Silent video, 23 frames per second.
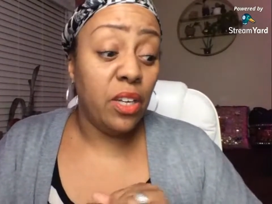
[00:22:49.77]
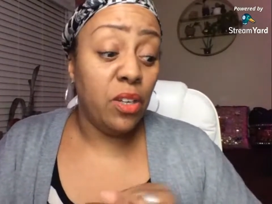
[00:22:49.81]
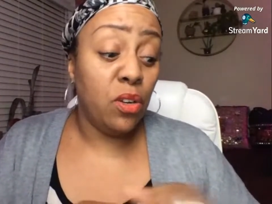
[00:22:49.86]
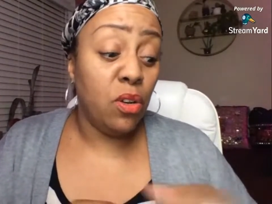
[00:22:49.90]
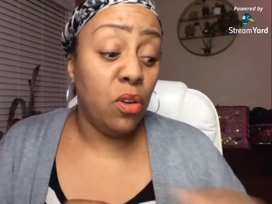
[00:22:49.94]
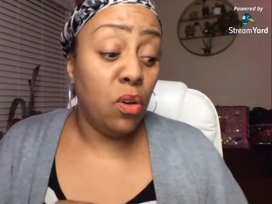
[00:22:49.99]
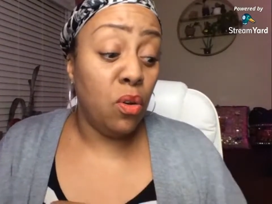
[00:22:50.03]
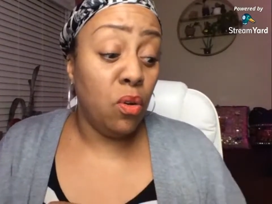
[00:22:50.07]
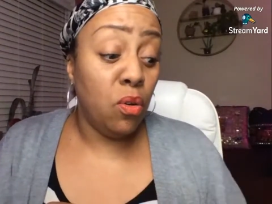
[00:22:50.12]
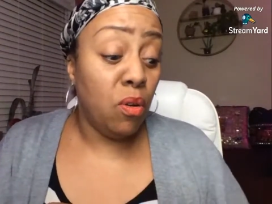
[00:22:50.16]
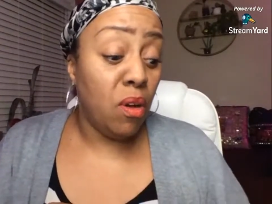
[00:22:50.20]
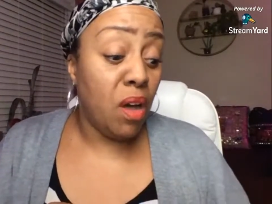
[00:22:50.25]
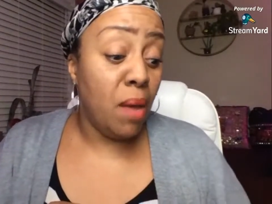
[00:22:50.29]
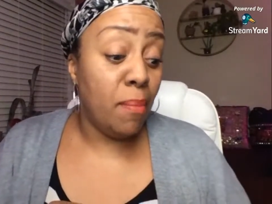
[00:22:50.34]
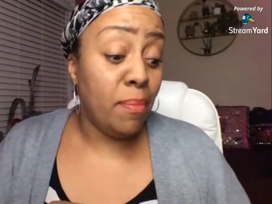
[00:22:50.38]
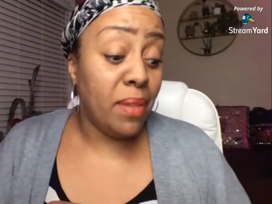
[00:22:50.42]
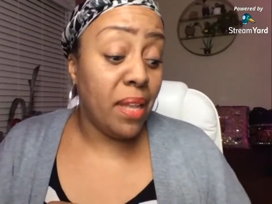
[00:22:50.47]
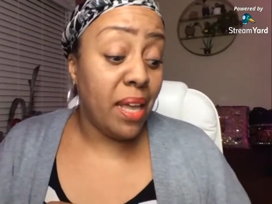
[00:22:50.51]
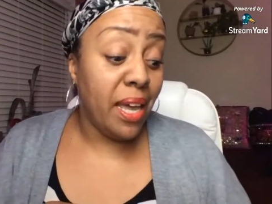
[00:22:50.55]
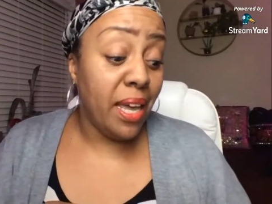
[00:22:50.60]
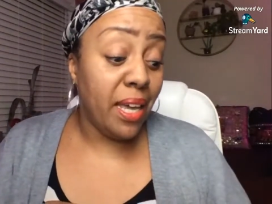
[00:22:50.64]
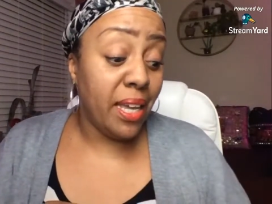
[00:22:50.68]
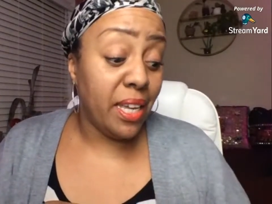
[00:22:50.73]
I'm
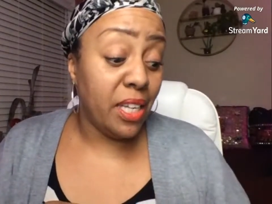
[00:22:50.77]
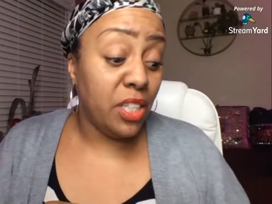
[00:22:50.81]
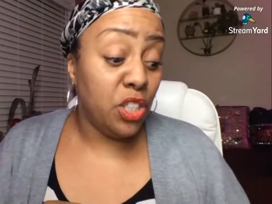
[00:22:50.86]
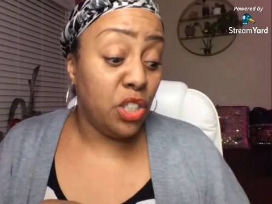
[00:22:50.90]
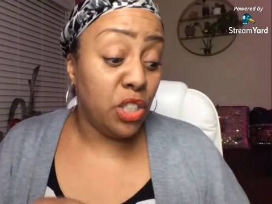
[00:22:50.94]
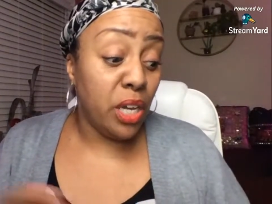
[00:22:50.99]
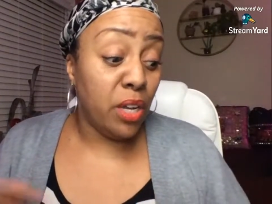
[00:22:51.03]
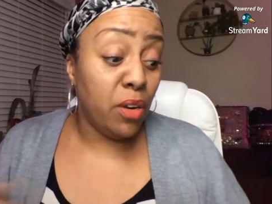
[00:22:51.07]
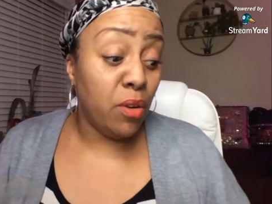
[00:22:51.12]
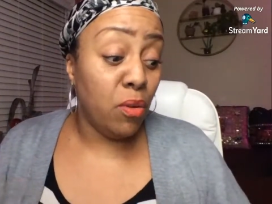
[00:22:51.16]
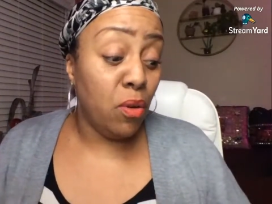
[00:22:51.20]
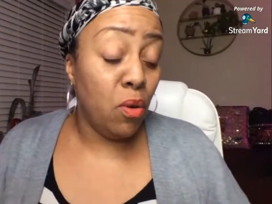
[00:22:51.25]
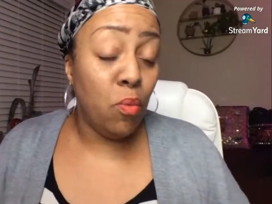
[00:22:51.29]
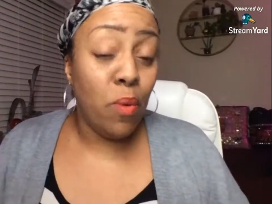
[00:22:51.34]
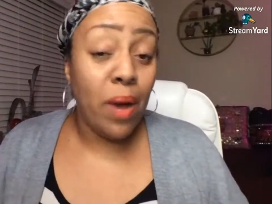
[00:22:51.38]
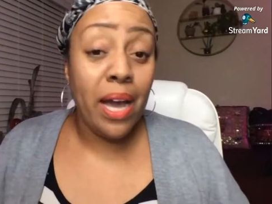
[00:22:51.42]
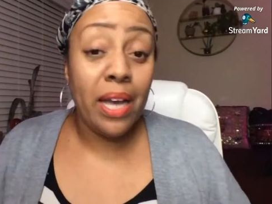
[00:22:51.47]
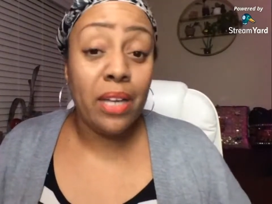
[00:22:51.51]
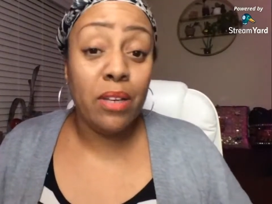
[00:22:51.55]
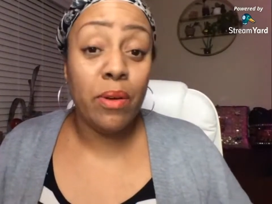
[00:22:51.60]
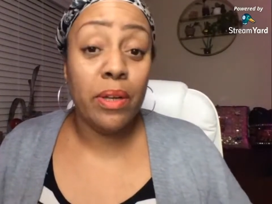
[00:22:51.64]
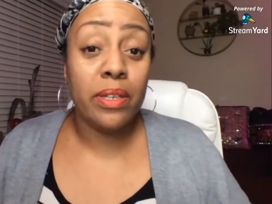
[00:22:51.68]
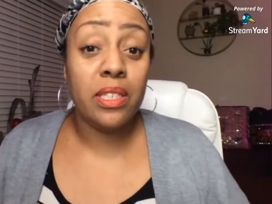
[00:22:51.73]
like, in general,
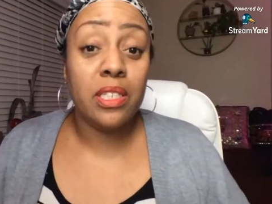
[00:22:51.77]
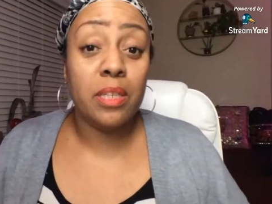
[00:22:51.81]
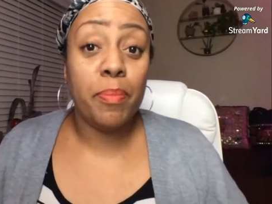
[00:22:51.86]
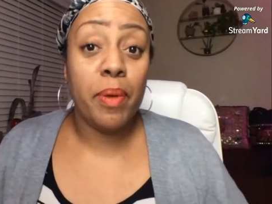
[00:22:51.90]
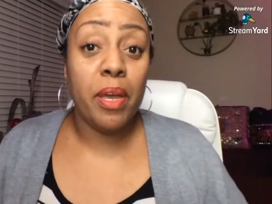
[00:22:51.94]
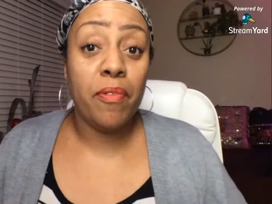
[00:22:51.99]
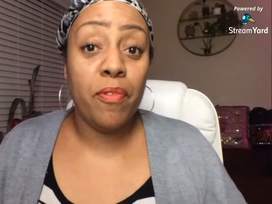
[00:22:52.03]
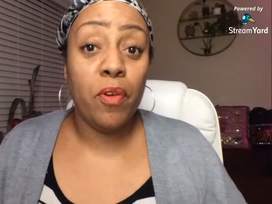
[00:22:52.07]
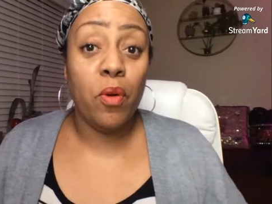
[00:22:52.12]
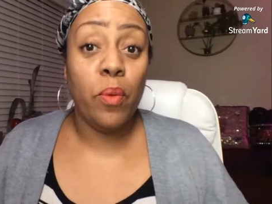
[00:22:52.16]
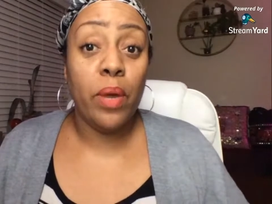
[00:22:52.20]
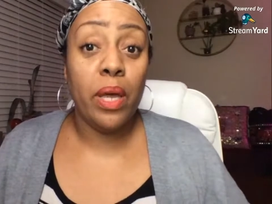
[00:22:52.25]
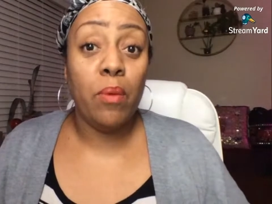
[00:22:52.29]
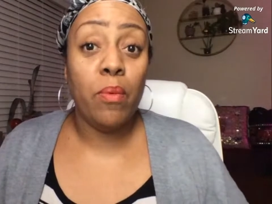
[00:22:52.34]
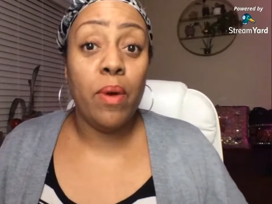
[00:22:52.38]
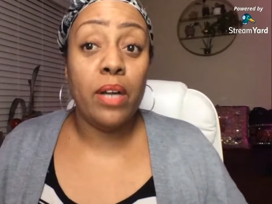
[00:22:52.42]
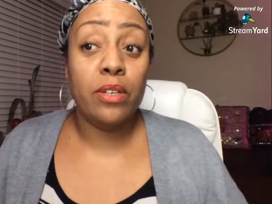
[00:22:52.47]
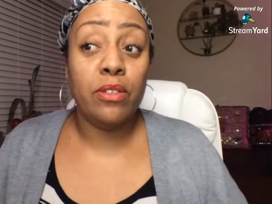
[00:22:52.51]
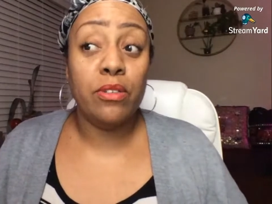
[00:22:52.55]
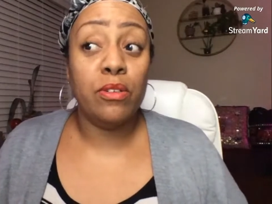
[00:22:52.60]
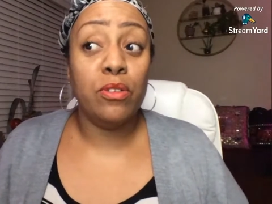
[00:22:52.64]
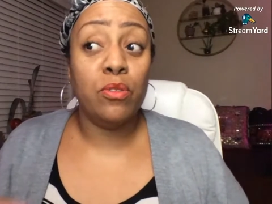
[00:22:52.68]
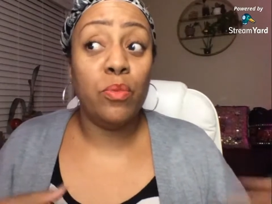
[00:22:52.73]
why do I need to pay for Weight
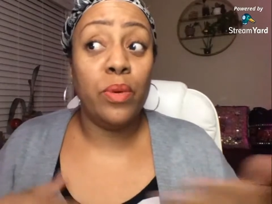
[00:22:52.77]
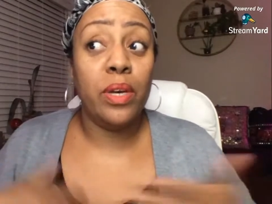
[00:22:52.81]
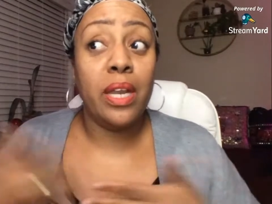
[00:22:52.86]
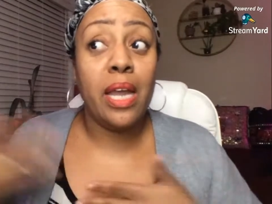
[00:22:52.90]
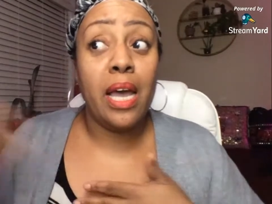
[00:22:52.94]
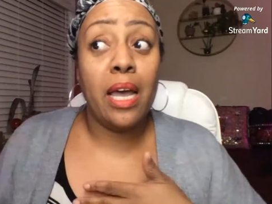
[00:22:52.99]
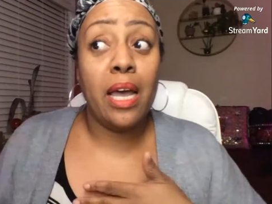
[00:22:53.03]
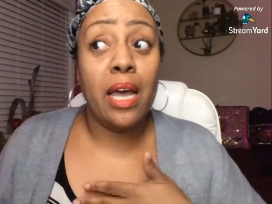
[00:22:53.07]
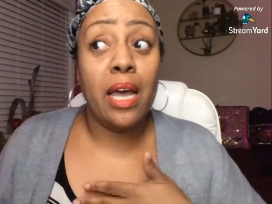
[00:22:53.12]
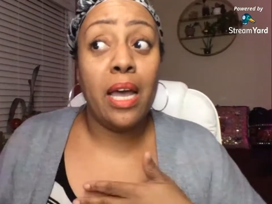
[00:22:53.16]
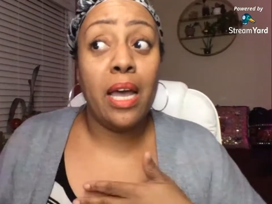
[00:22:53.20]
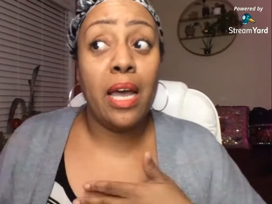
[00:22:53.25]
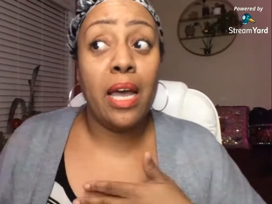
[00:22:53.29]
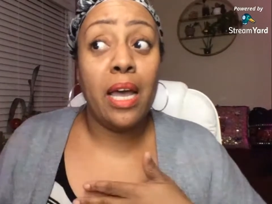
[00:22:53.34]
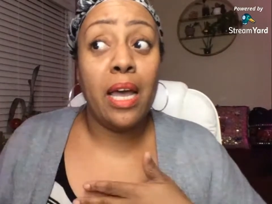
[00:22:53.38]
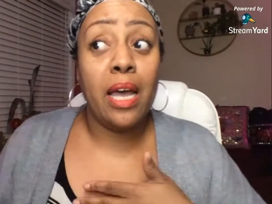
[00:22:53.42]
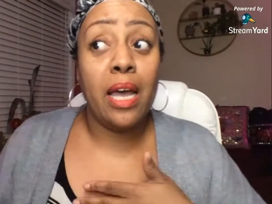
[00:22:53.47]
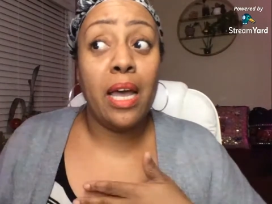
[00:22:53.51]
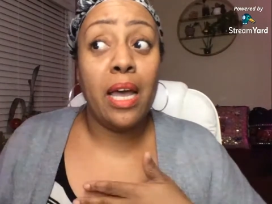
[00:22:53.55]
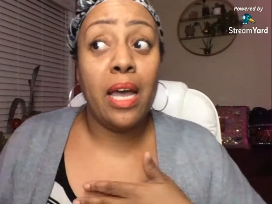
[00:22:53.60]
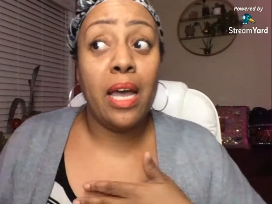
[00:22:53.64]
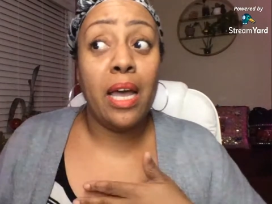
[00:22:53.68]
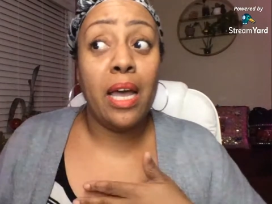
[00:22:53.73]
Watchers when I also
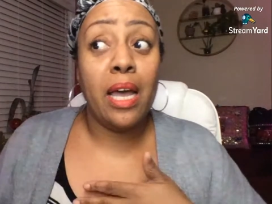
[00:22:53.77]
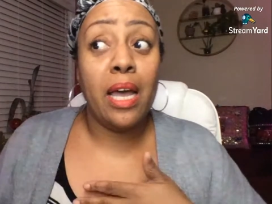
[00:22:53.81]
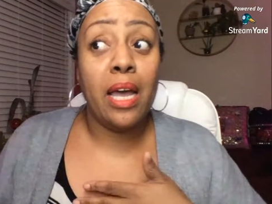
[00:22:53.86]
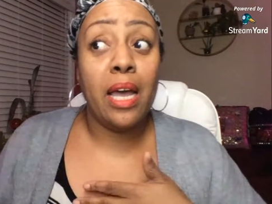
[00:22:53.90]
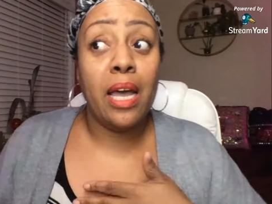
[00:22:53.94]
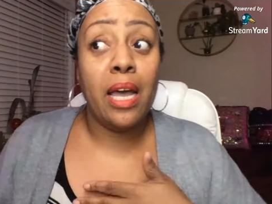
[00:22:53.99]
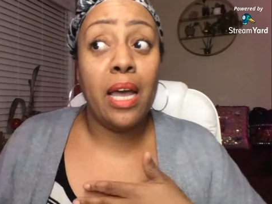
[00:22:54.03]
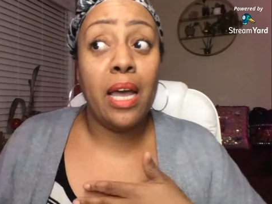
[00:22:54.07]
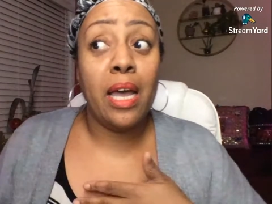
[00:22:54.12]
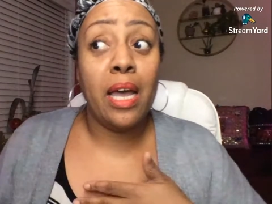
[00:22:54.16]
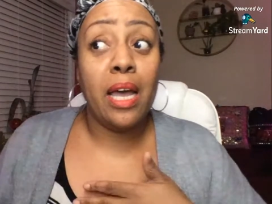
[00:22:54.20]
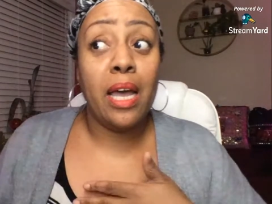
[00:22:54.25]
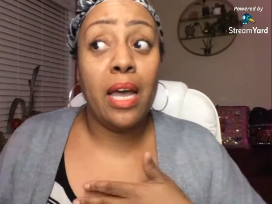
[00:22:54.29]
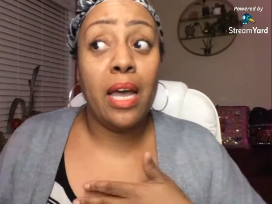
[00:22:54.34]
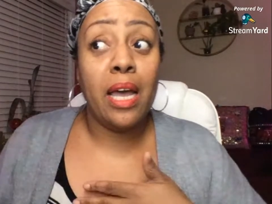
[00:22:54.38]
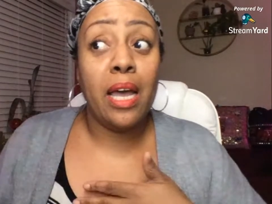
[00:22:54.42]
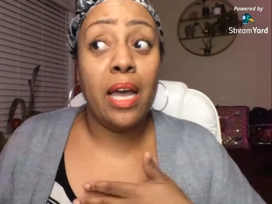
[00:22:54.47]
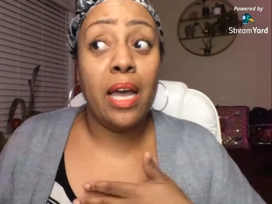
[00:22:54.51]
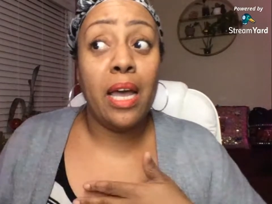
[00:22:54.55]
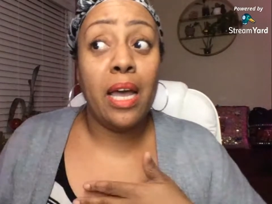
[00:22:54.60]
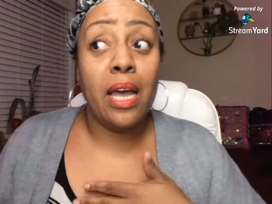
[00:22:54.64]
pay one